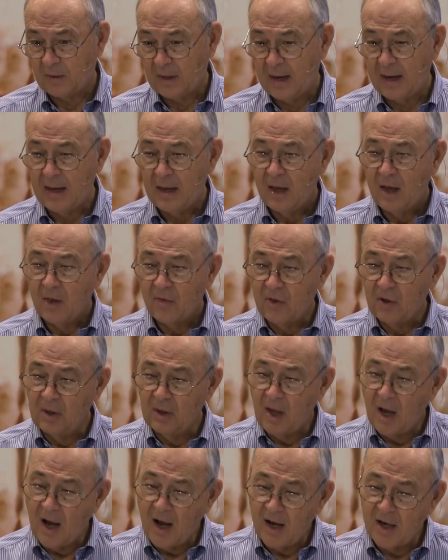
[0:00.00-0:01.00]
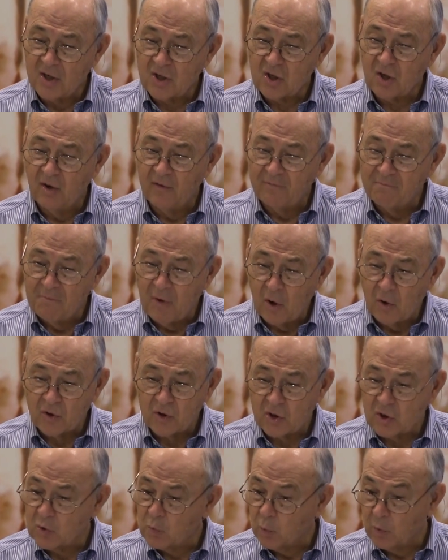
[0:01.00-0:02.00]
Okay. The laws of
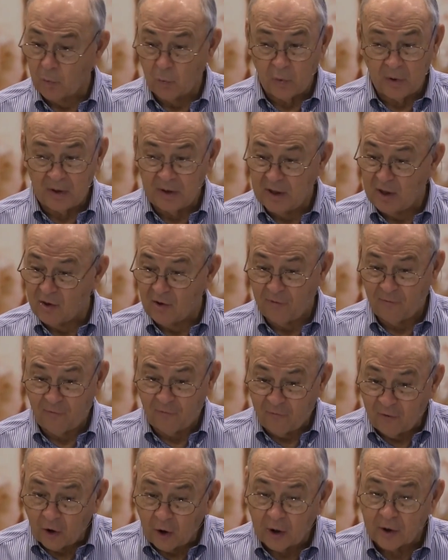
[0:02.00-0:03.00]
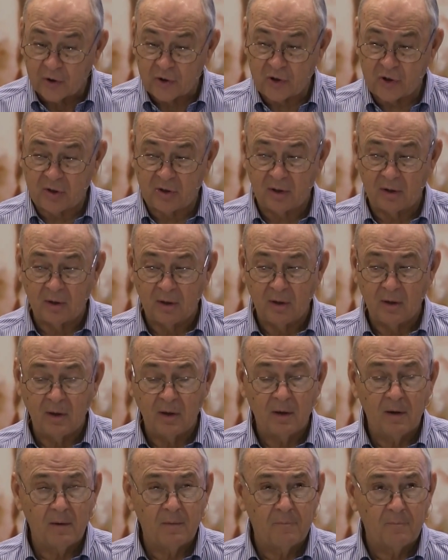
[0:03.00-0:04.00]
Moses were really the first
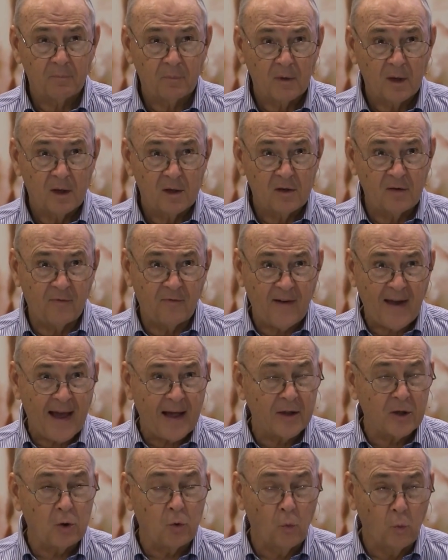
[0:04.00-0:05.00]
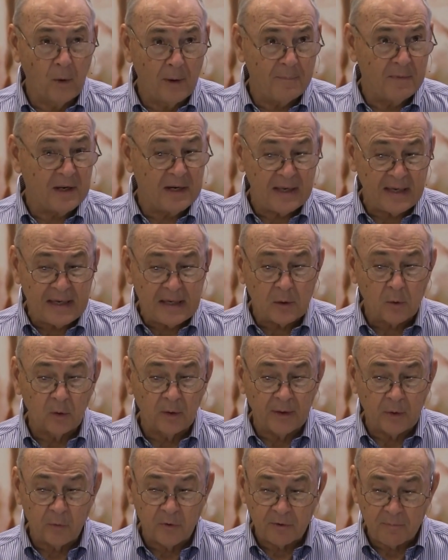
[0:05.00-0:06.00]
to value women
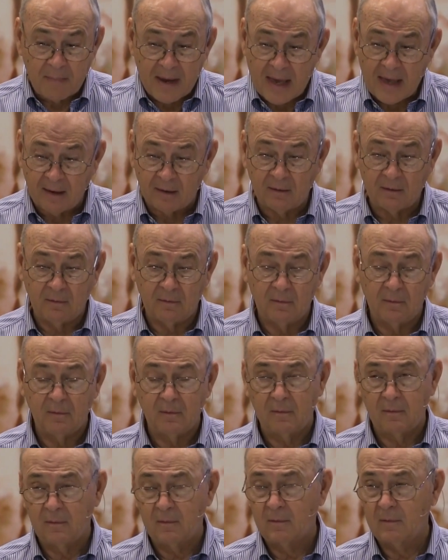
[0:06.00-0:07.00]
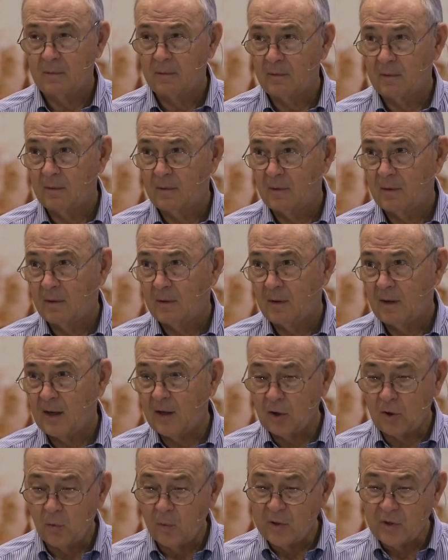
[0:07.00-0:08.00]
equally with men
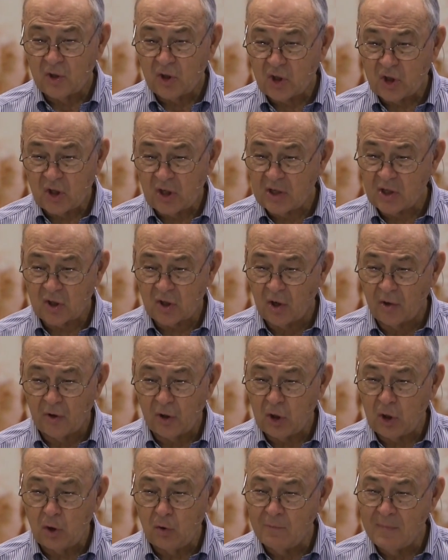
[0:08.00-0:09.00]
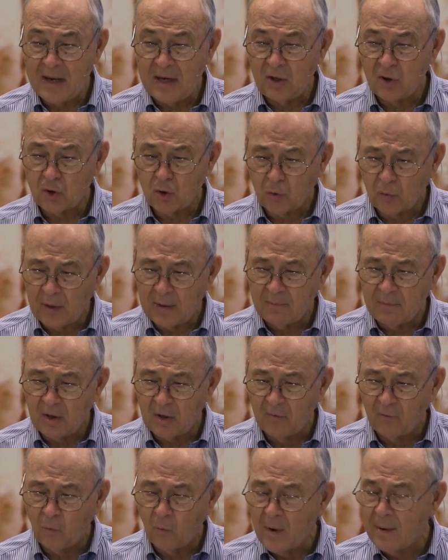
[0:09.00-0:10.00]
and to insist on the humane
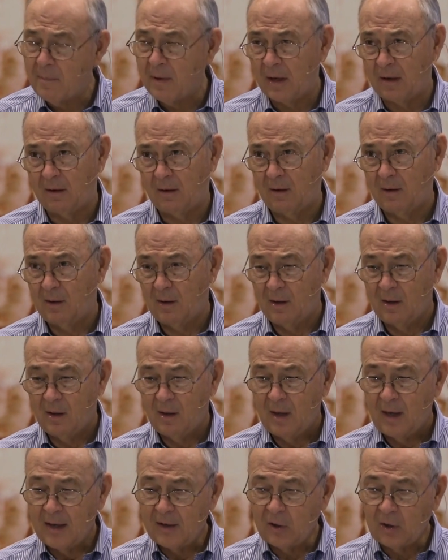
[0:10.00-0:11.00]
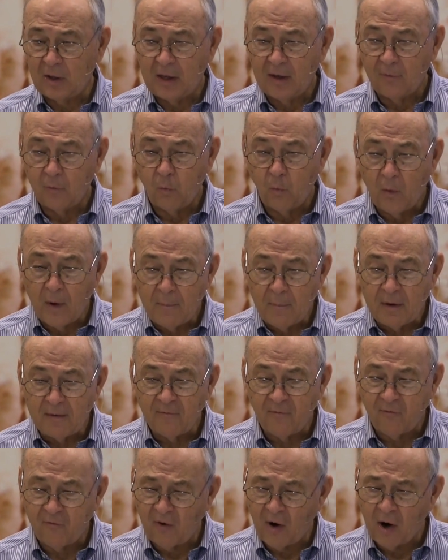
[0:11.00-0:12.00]
treatment of women and to give women
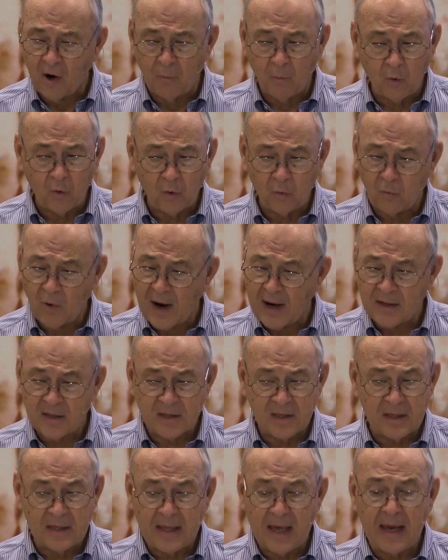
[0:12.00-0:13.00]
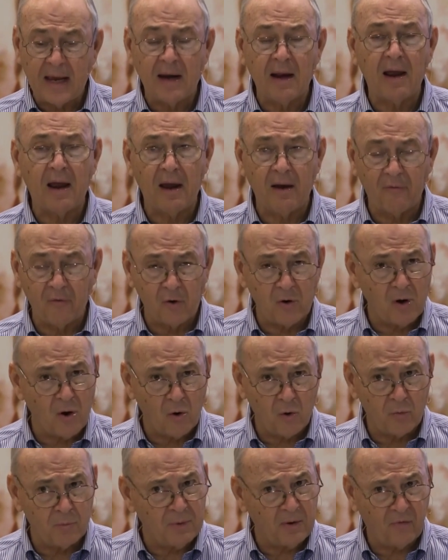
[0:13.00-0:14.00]
far more rights than they had ever
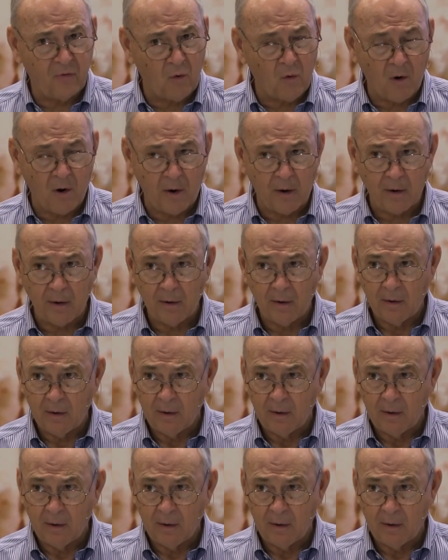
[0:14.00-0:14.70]
known before.